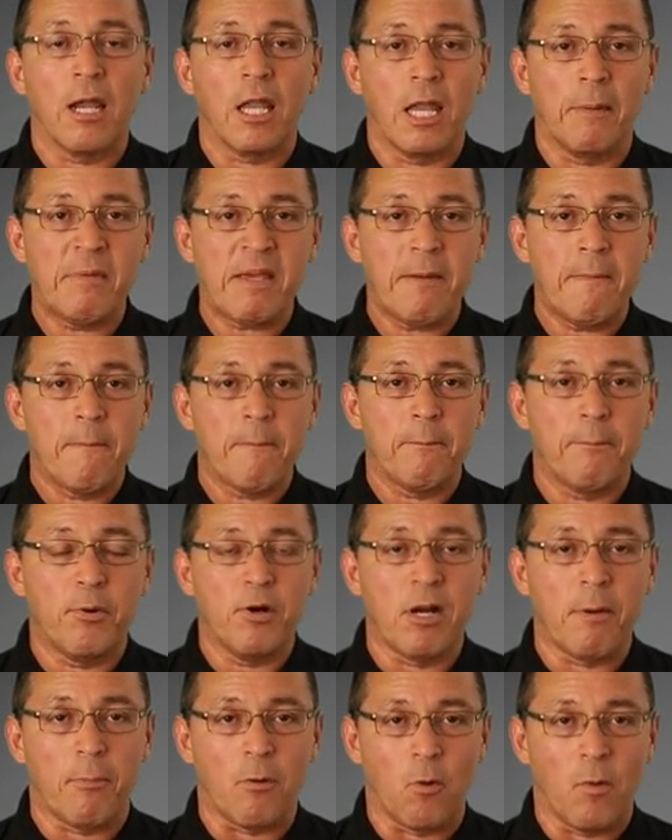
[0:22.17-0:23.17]
Let me
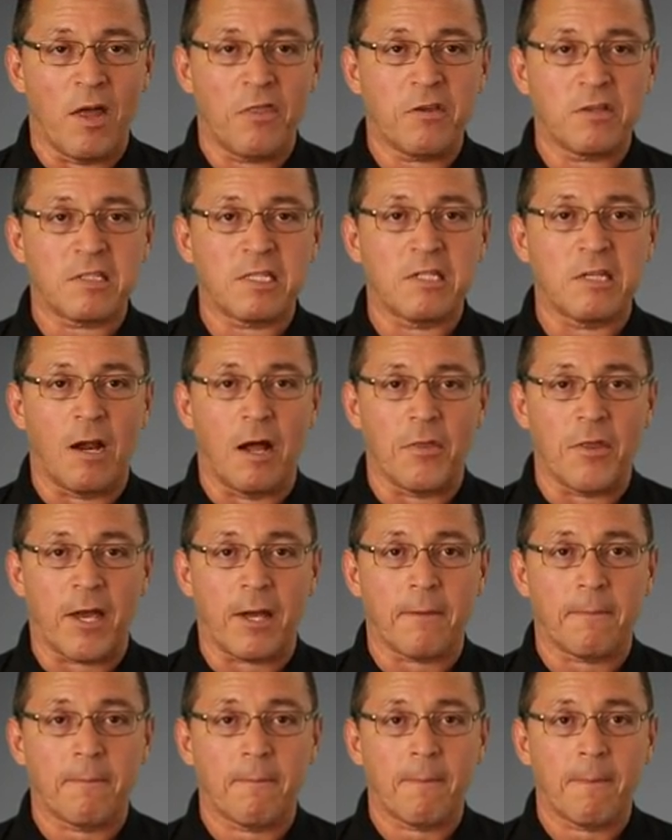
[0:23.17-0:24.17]
put a parenthesis on
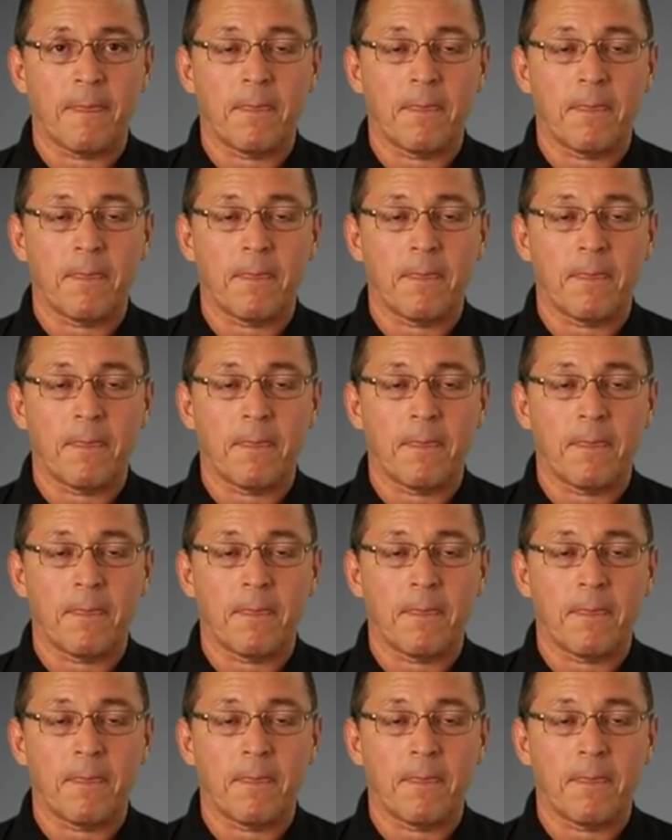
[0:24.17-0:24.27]
that.